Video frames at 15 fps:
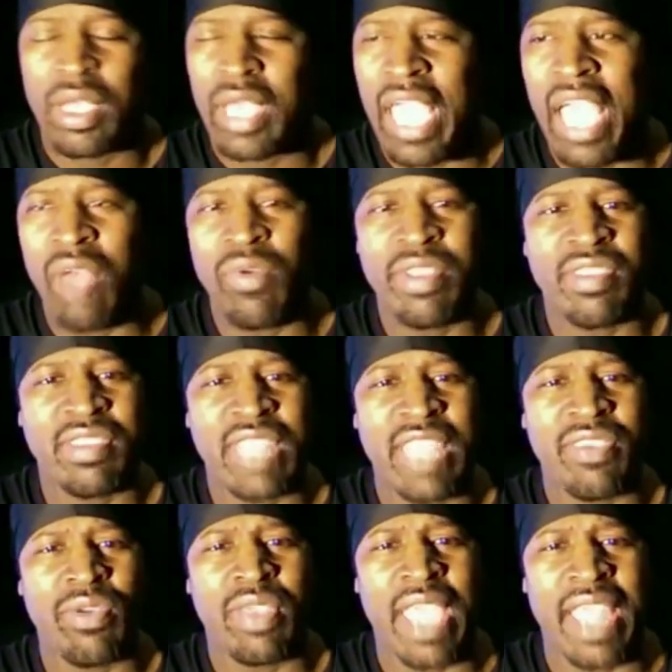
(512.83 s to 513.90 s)
How is it
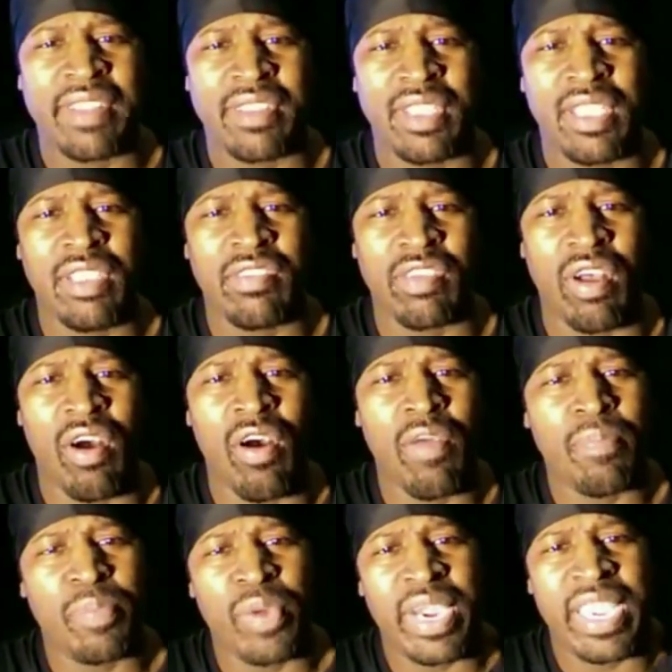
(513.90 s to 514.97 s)
that you got these
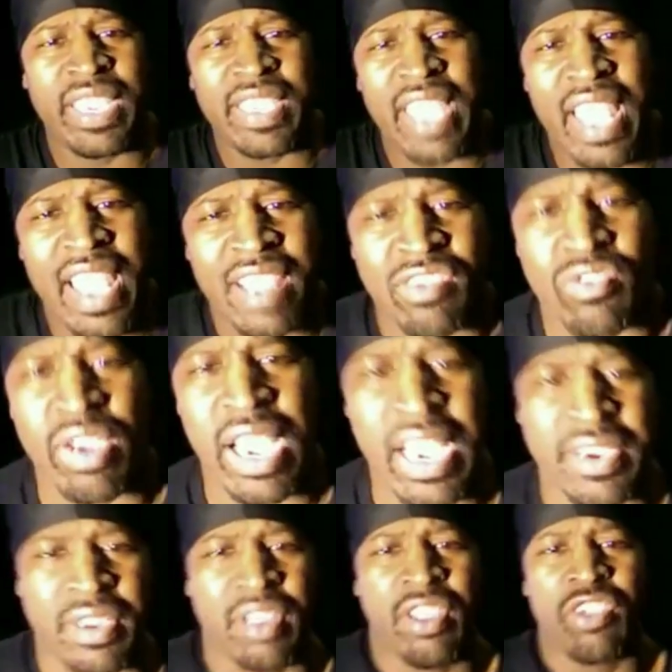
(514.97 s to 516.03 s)
off-brand guys
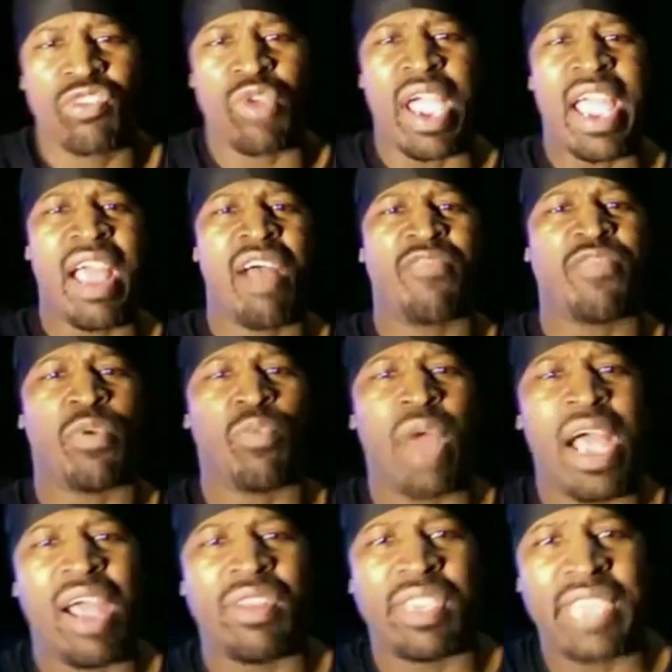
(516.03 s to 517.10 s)
trying to try out for
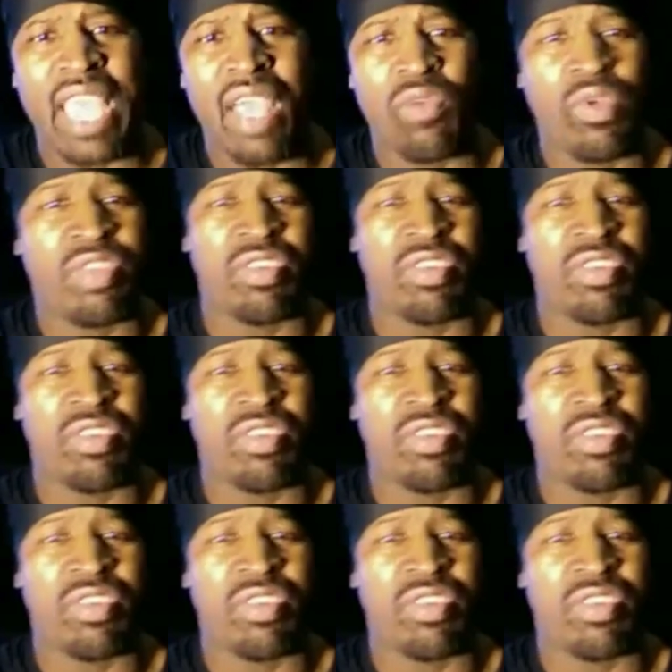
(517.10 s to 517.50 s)
Wildin' Out,